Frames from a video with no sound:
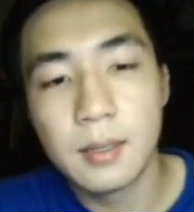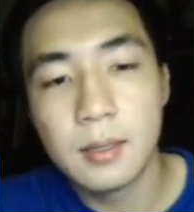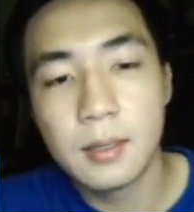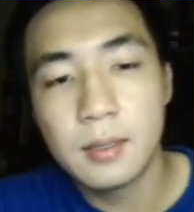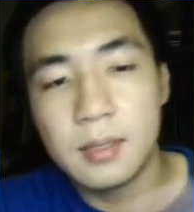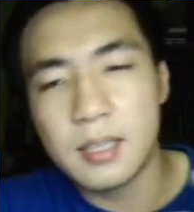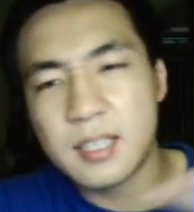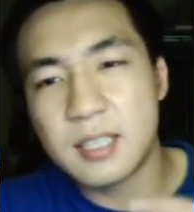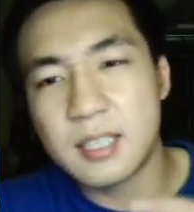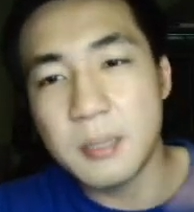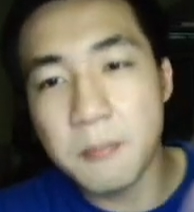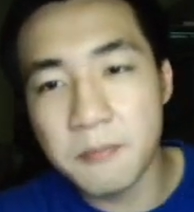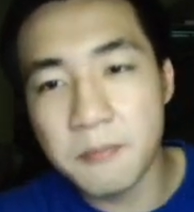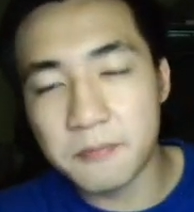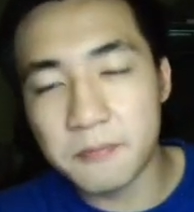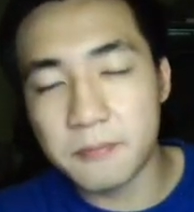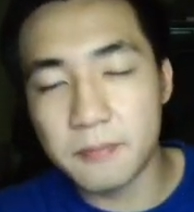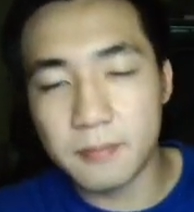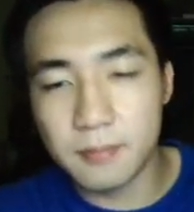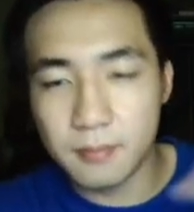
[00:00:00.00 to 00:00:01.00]

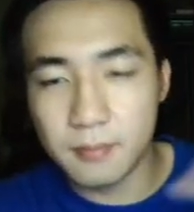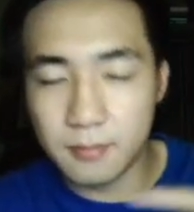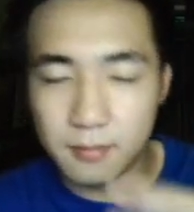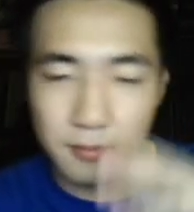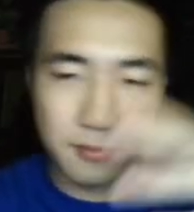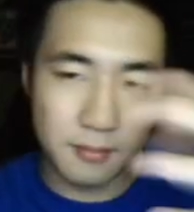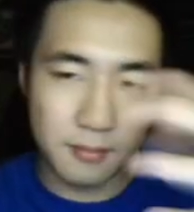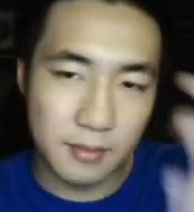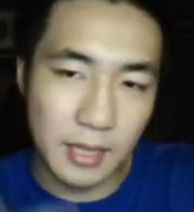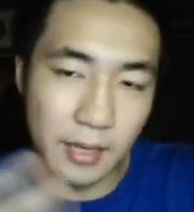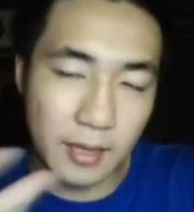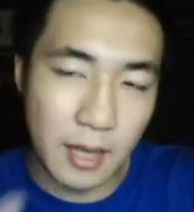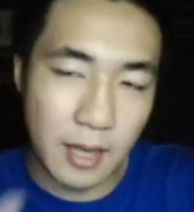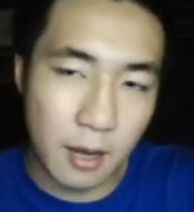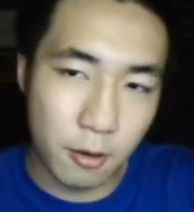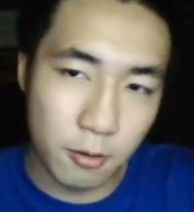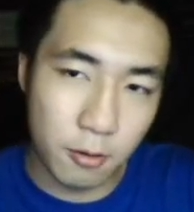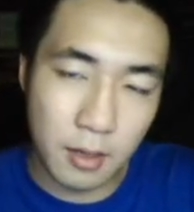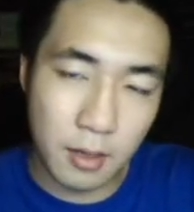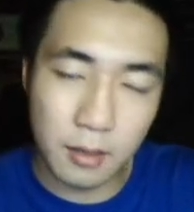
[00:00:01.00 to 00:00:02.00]
synth, like
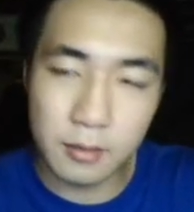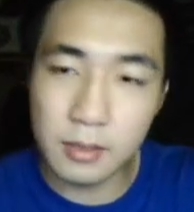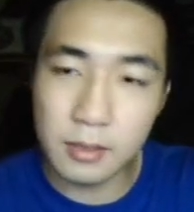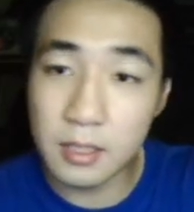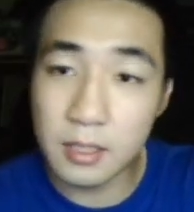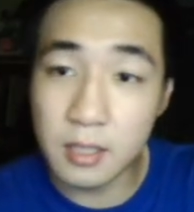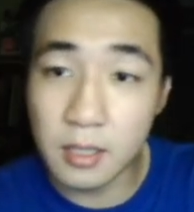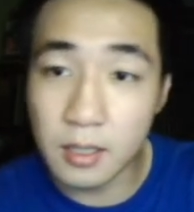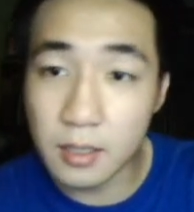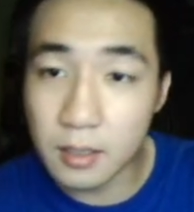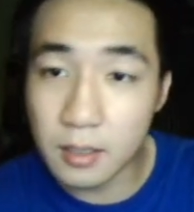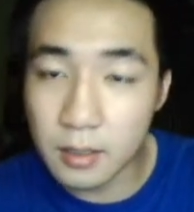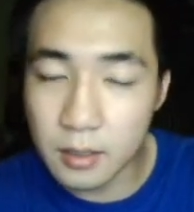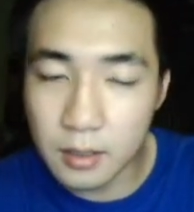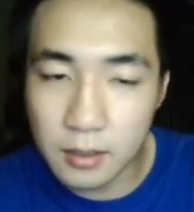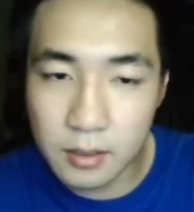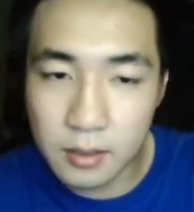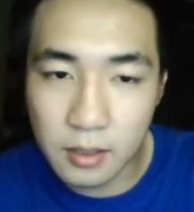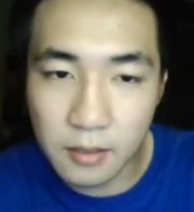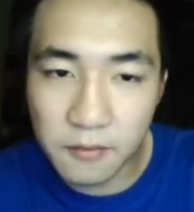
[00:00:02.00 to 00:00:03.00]
how
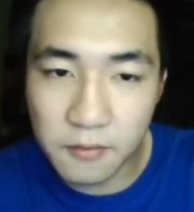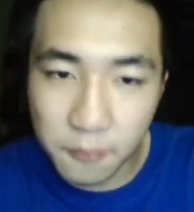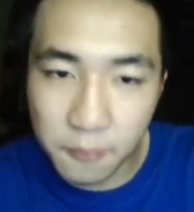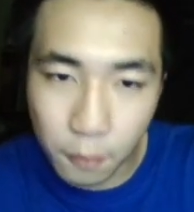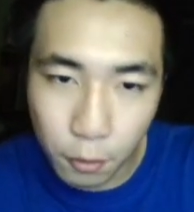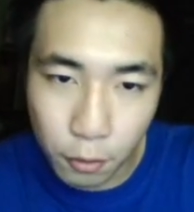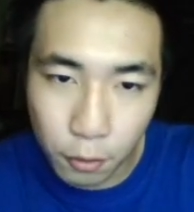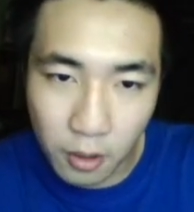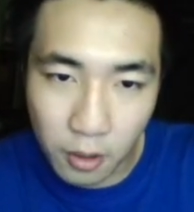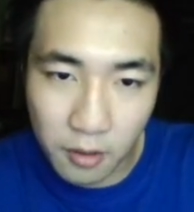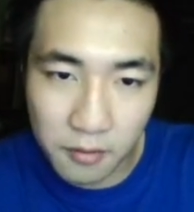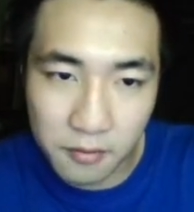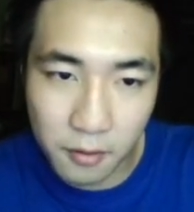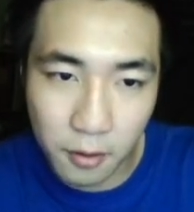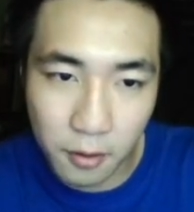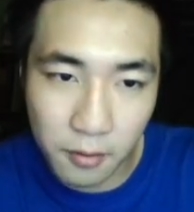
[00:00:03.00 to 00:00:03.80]
the flow